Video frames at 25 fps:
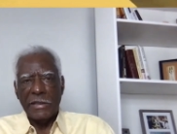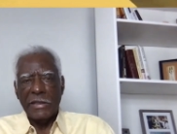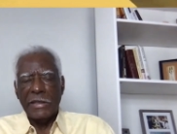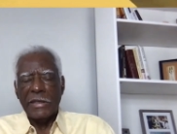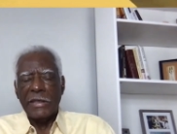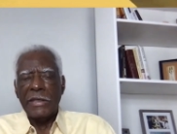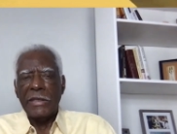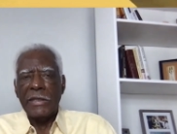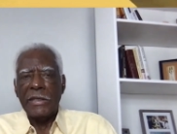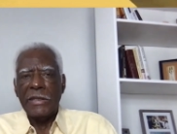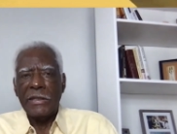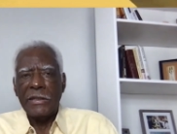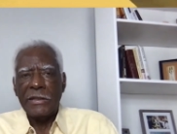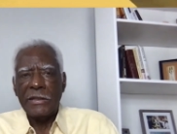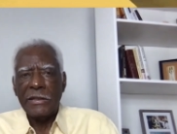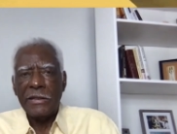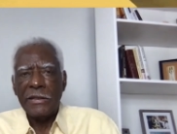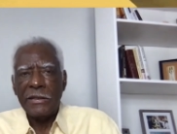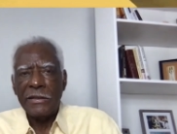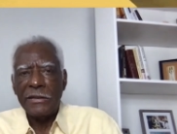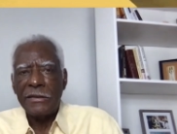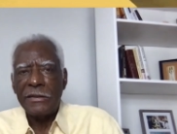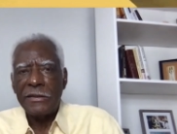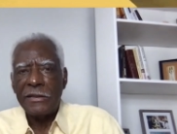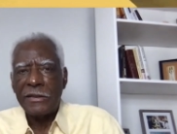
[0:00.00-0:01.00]

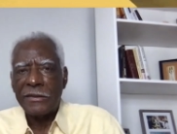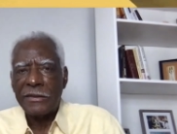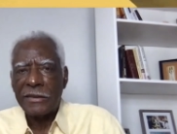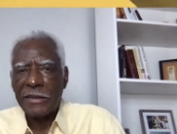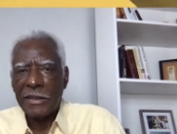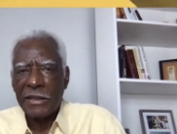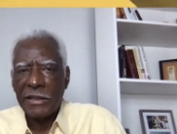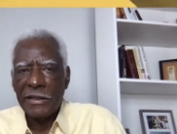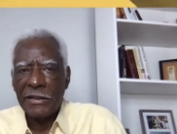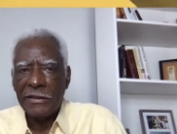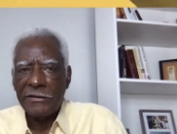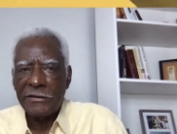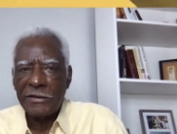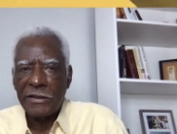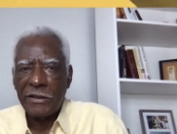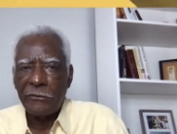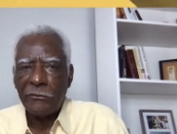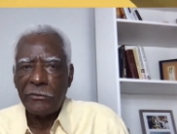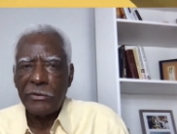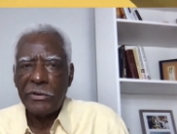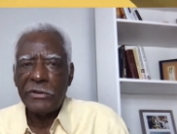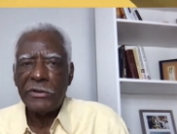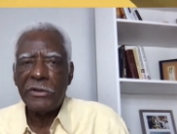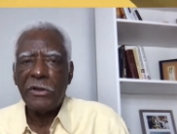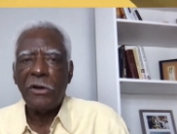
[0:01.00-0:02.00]
in the things that
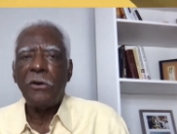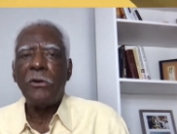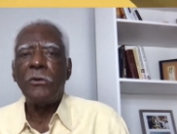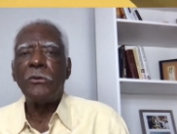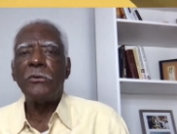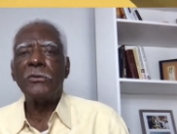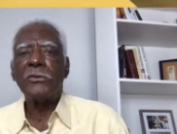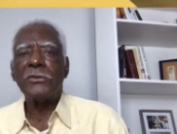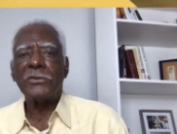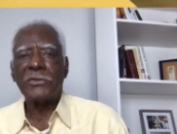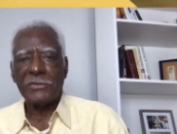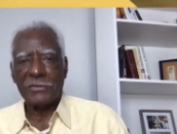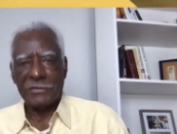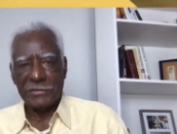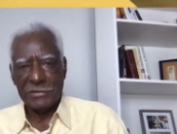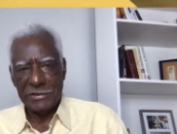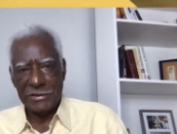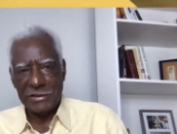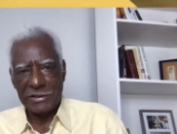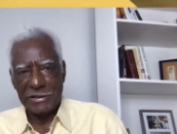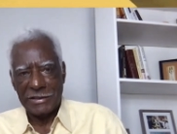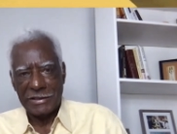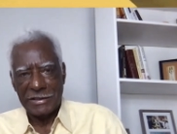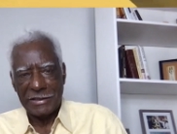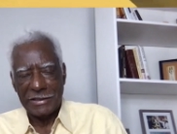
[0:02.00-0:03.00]
we don't
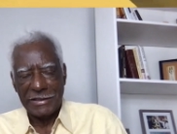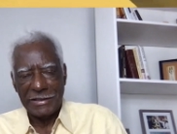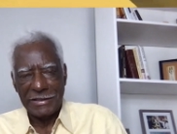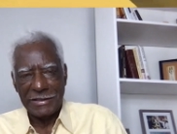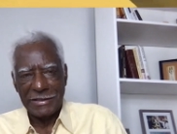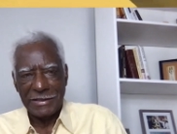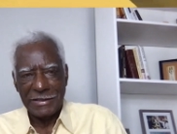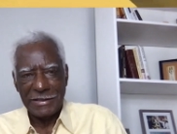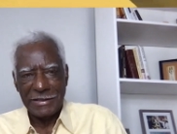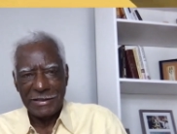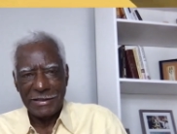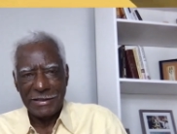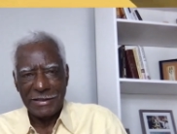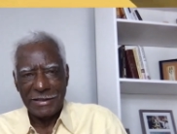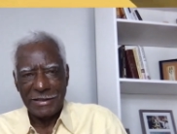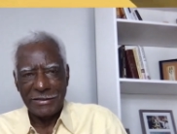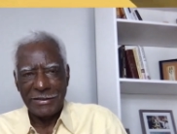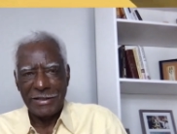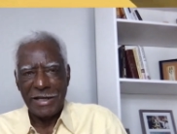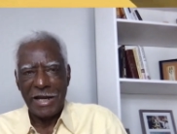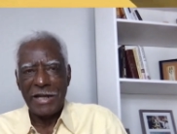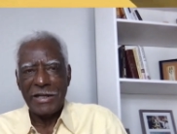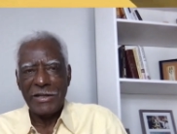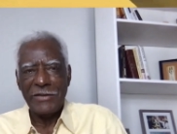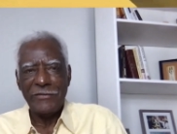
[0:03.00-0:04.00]
see, are
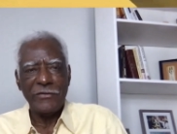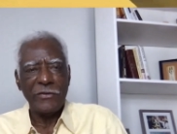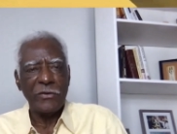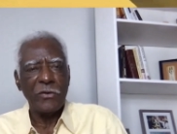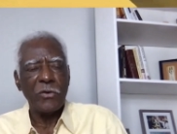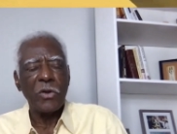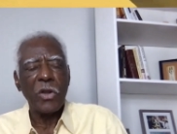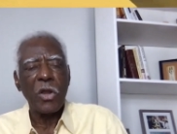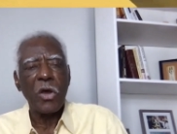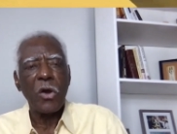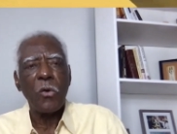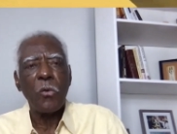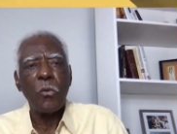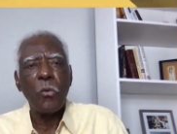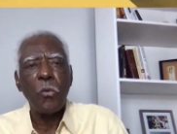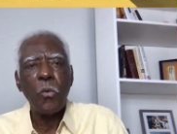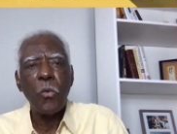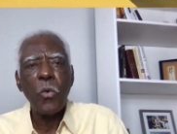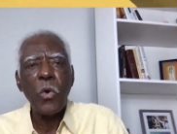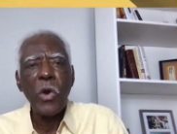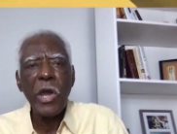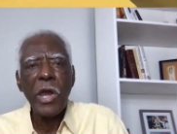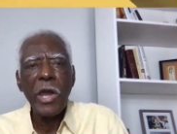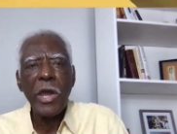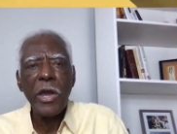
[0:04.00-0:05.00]
not even
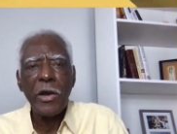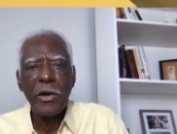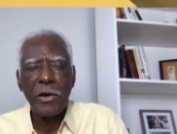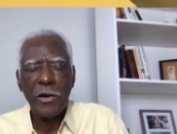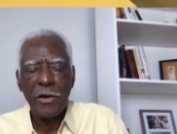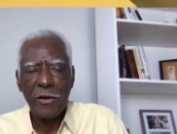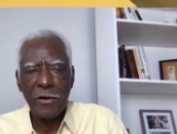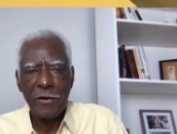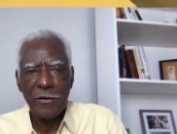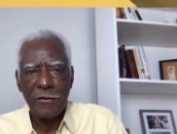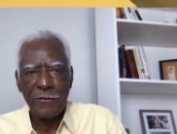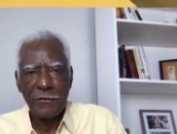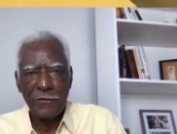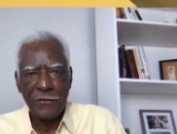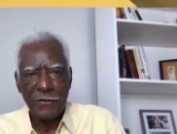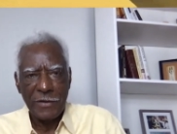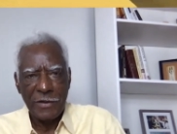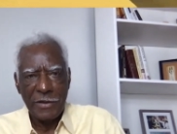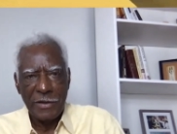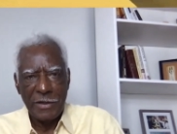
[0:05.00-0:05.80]
aware of,